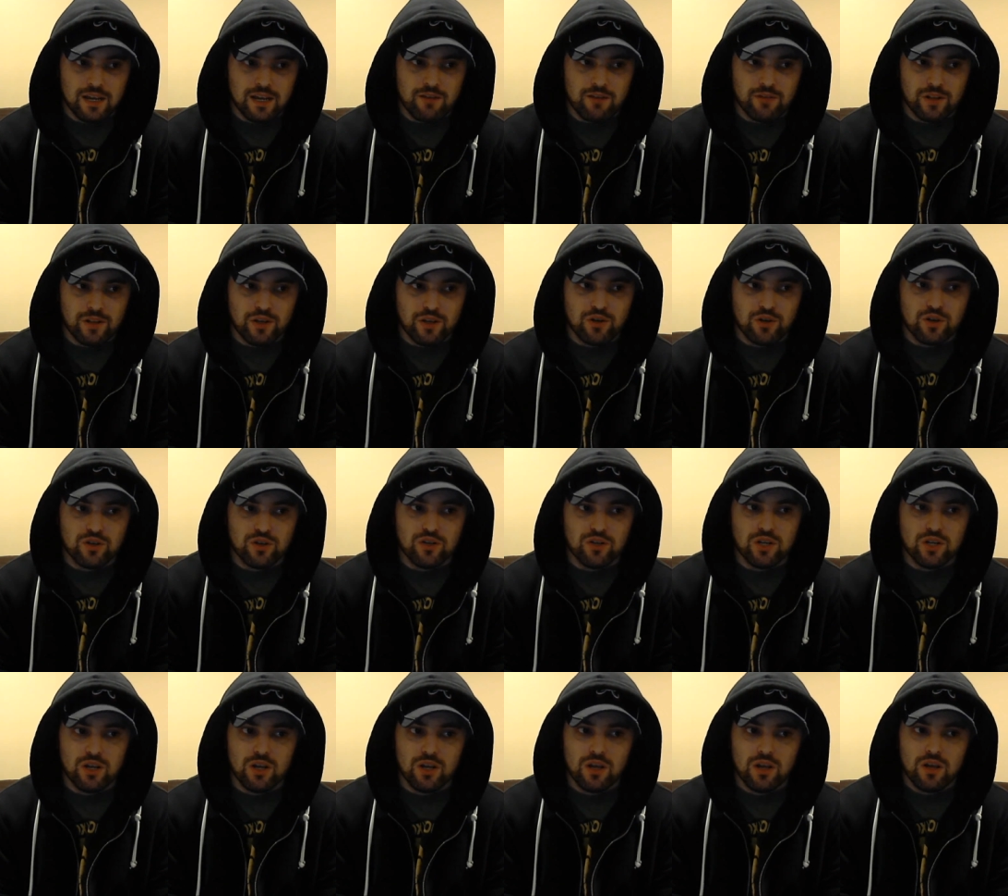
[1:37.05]
I really couldn't
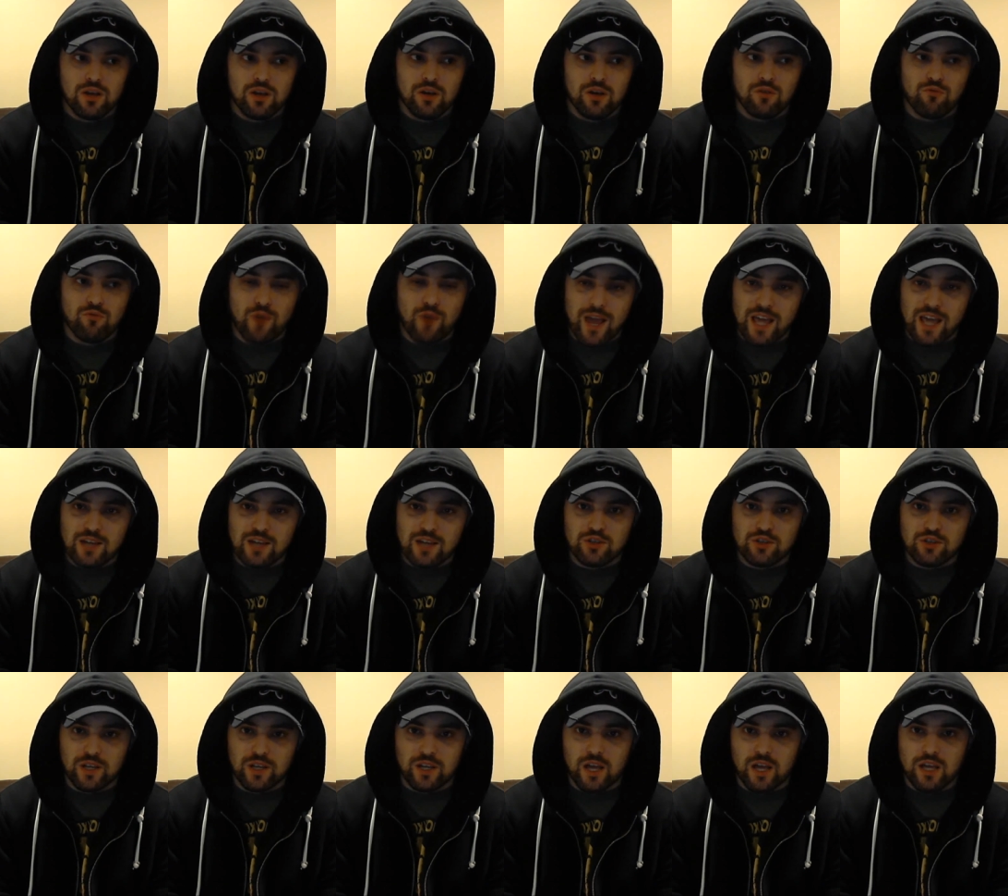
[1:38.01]
rage
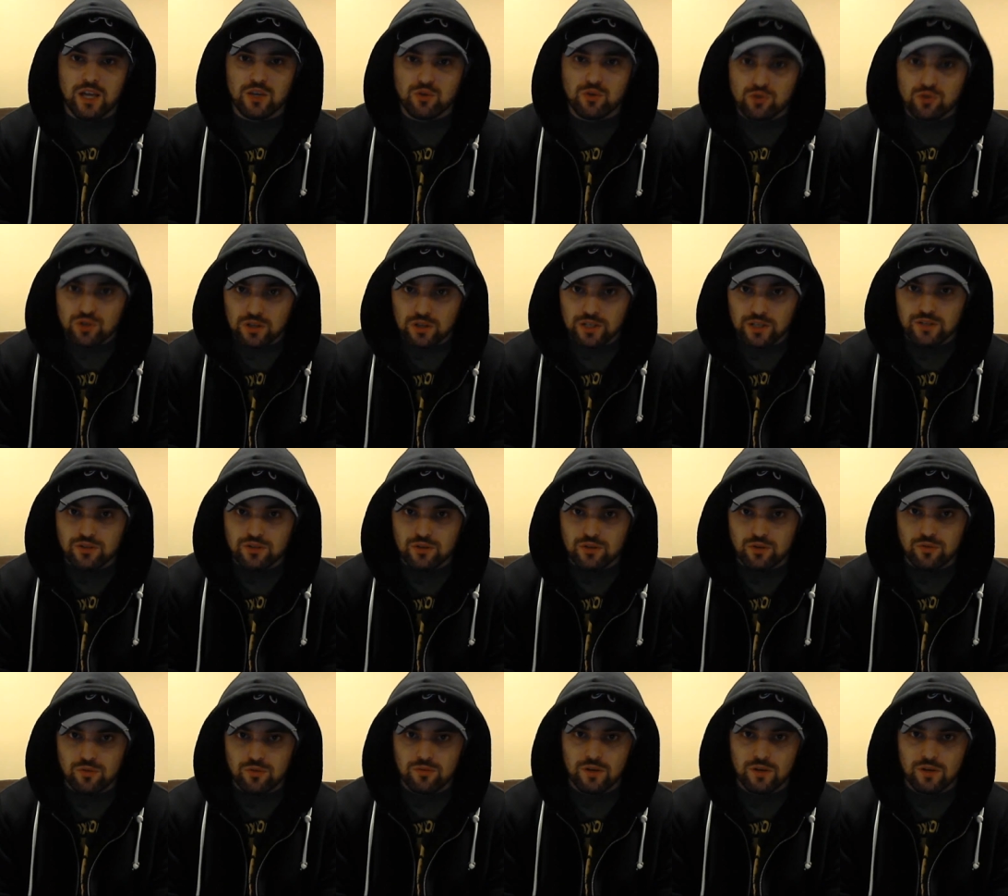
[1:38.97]
like I usually do.